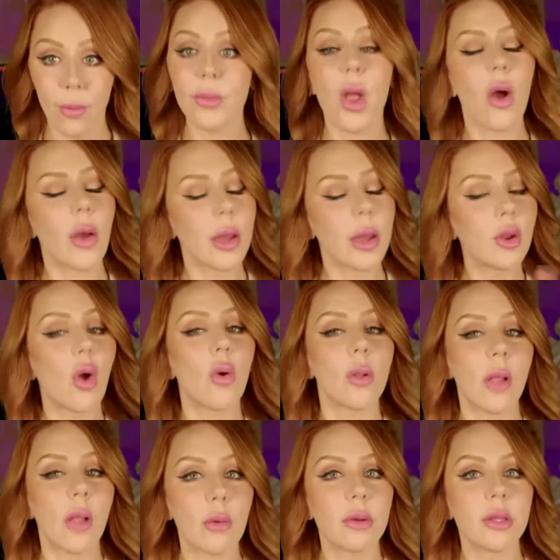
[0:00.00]
No, it'd go
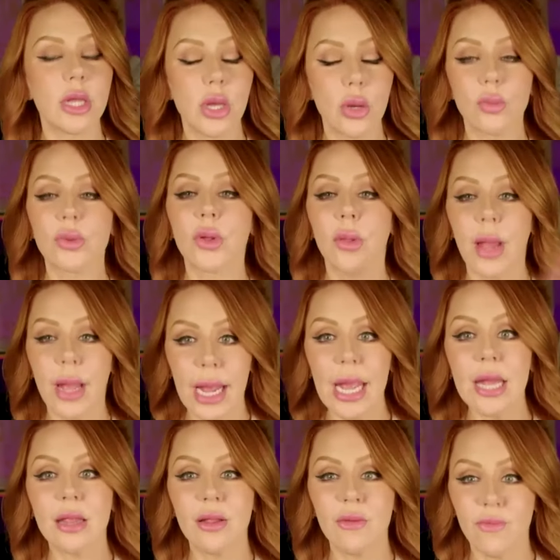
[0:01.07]
along with you. So like
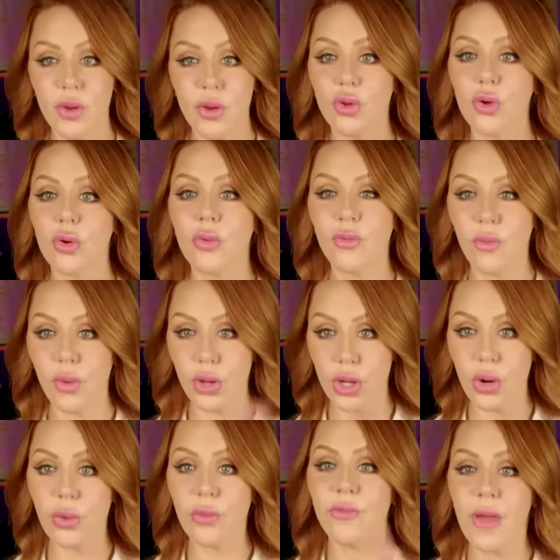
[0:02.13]
in the future for
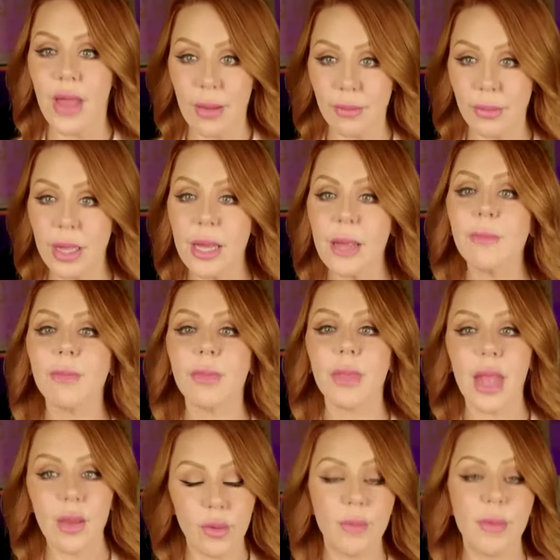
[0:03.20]
your okay. family,
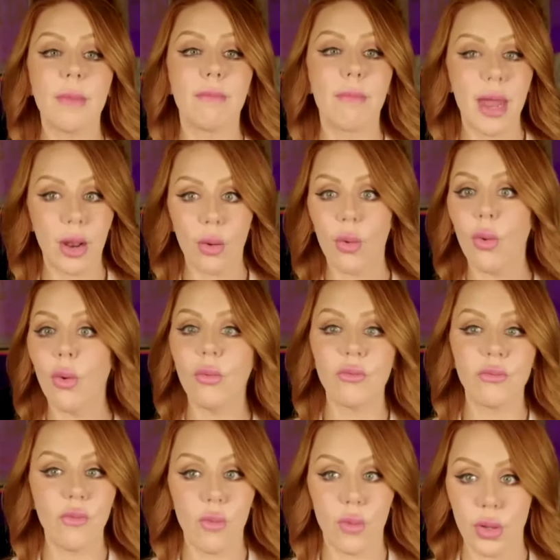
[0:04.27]
it would be uh, medical
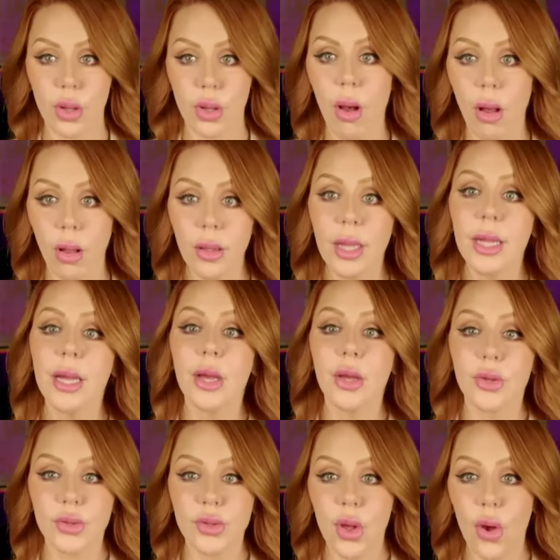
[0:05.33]
for y'all.
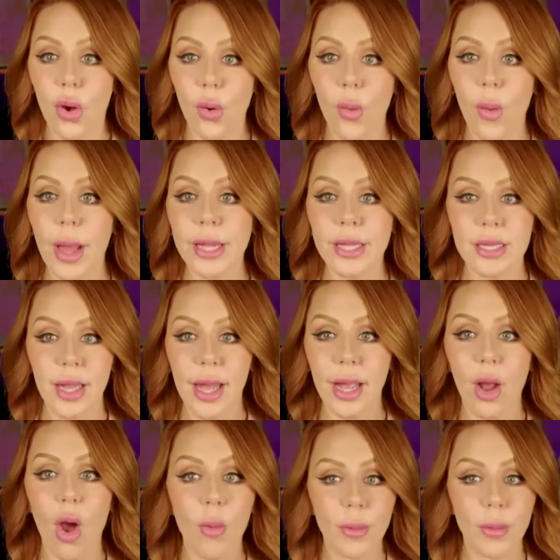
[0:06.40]
So it's like
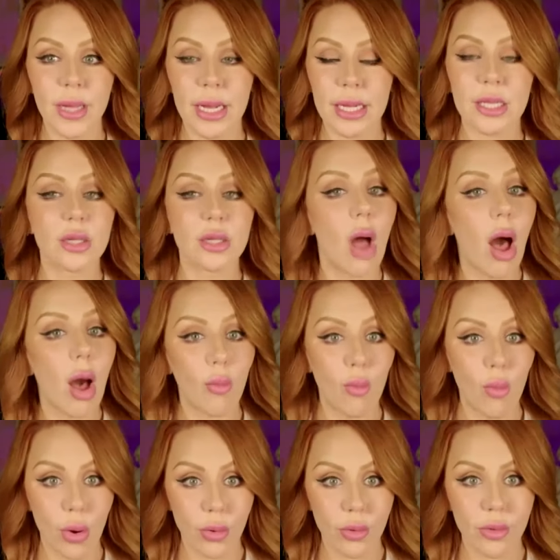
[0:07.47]
almost like it's not
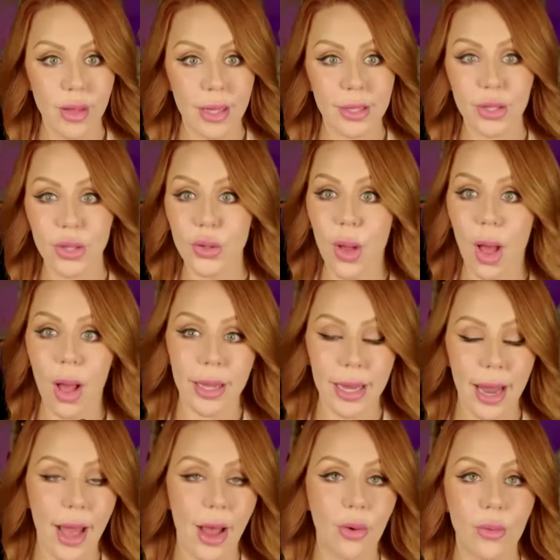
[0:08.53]
worth it to not get
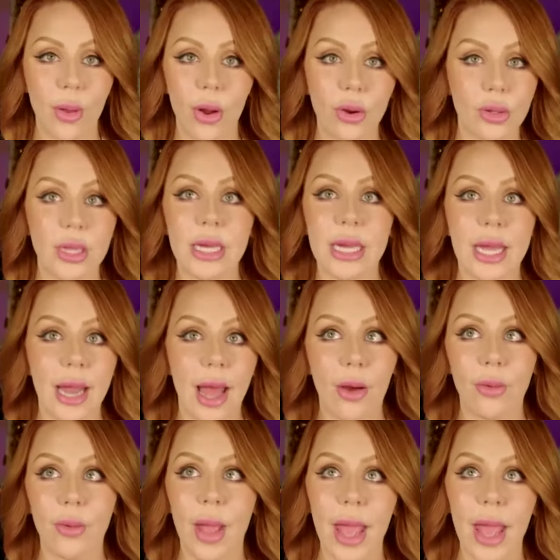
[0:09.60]
out or to get out
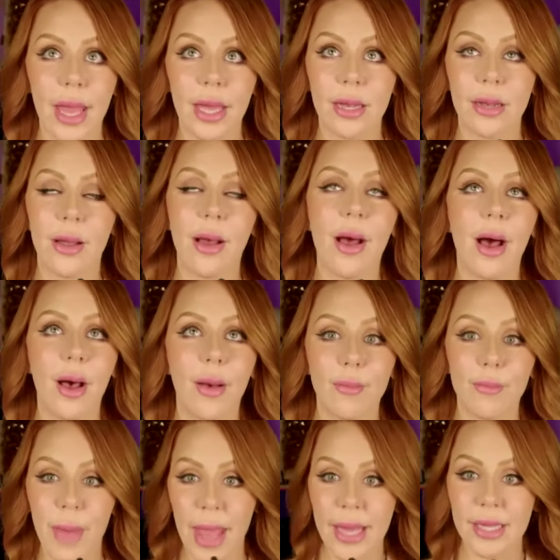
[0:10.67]
and um,
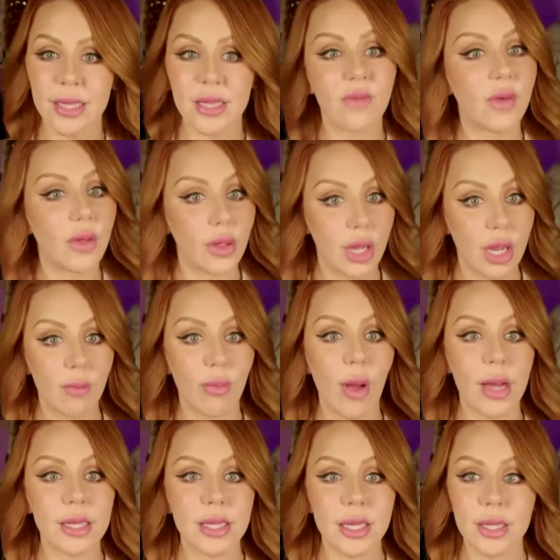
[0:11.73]
pay civilian
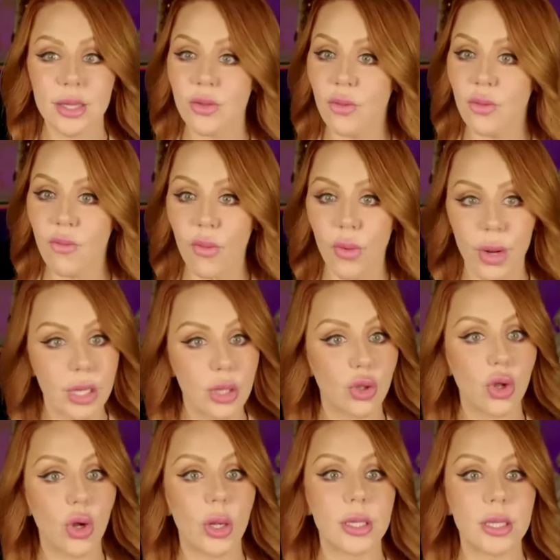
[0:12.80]
prices for
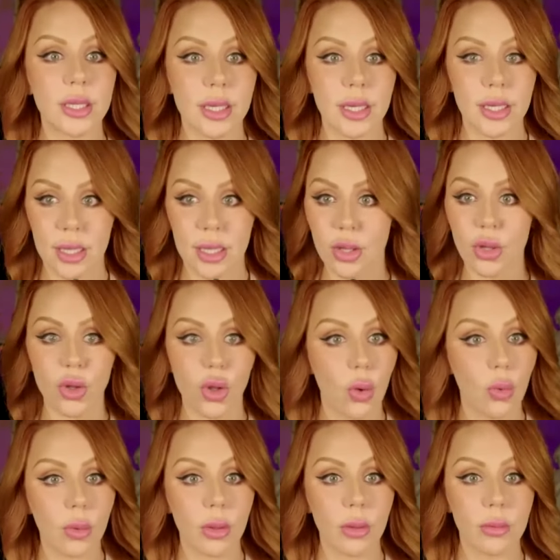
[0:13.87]
insurance because it's a
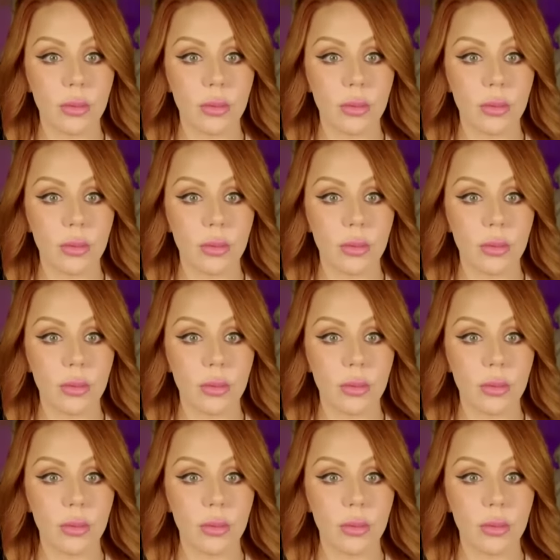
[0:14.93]
joke.